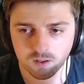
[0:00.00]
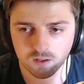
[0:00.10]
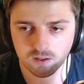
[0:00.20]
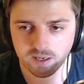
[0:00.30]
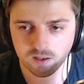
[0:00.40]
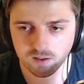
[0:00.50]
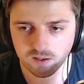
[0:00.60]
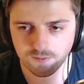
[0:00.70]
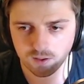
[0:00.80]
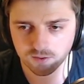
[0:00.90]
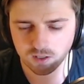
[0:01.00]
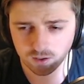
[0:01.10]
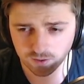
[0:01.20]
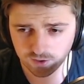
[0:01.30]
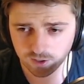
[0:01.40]
Now, if I was a
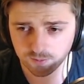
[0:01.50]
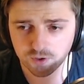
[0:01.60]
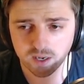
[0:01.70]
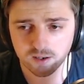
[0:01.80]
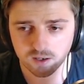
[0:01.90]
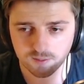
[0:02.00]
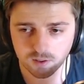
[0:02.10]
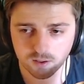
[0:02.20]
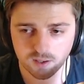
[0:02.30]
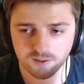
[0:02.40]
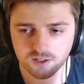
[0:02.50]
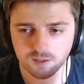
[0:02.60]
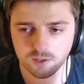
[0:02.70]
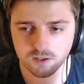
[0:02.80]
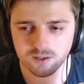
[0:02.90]
long-term trader, I'd be looking at this
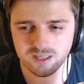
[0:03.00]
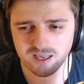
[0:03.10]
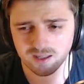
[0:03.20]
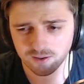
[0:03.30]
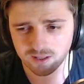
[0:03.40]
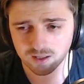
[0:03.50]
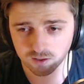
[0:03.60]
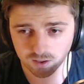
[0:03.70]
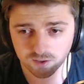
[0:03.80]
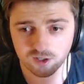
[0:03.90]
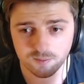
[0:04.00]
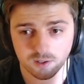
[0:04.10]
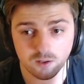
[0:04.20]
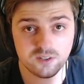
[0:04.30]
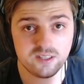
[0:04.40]
and I'd be going, yeah, look, in the long term,
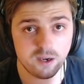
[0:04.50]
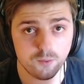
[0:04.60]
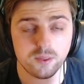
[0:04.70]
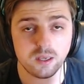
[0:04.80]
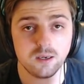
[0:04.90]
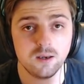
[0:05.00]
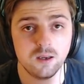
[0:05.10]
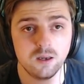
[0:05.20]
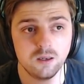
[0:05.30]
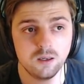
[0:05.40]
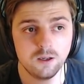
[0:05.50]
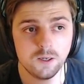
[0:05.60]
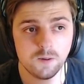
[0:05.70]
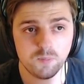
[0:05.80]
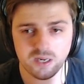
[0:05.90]
it looks healthy.
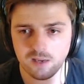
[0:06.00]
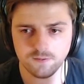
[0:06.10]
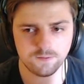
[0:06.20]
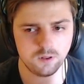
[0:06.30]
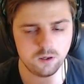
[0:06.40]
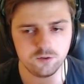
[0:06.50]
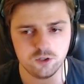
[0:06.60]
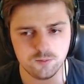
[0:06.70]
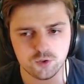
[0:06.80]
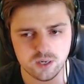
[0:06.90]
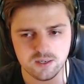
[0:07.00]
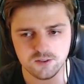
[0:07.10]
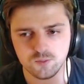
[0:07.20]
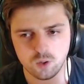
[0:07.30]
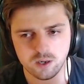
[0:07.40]
But even for long-term
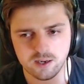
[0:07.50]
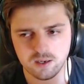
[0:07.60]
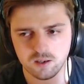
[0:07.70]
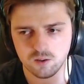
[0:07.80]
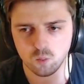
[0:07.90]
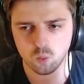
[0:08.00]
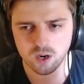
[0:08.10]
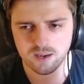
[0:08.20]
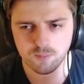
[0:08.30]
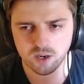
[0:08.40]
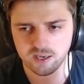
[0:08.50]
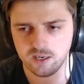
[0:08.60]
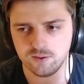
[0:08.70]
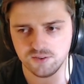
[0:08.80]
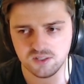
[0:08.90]
traders, why buy
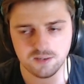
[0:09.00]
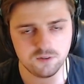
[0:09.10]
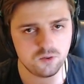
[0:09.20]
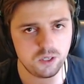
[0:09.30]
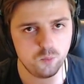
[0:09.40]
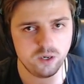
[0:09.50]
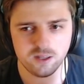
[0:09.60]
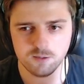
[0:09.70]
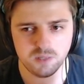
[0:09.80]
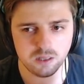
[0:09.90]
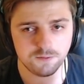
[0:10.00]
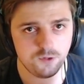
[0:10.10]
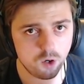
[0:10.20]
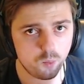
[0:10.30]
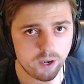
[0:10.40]
here at 721 in the middle of
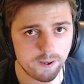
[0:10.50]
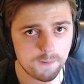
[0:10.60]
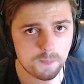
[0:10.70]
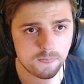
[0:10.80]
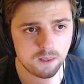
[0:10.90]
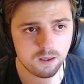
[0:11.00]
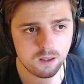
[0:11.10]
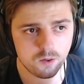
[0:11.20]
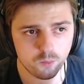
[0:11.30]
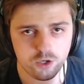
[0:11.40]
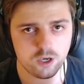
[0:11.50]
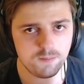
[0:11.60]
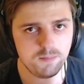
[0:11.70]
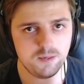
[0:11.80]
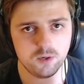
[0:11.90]
nowhere when you
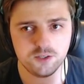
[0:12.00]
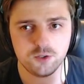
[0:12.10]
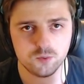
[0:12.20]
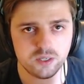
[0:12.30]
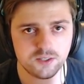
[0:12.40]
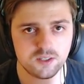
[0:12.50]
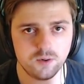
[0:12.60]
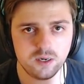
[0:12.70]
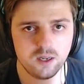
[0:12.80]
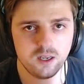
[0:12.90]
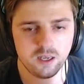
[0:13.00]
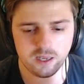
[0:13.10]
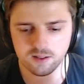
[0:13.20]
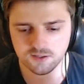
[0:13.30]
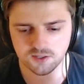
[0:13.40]
can minimize your risk, right?
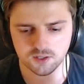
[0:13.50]
And this is a